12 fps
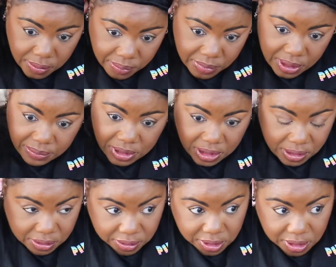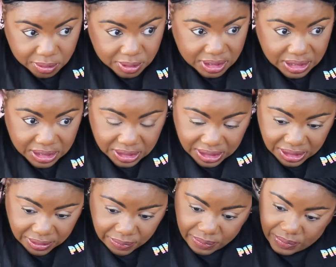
but I'm just going to use this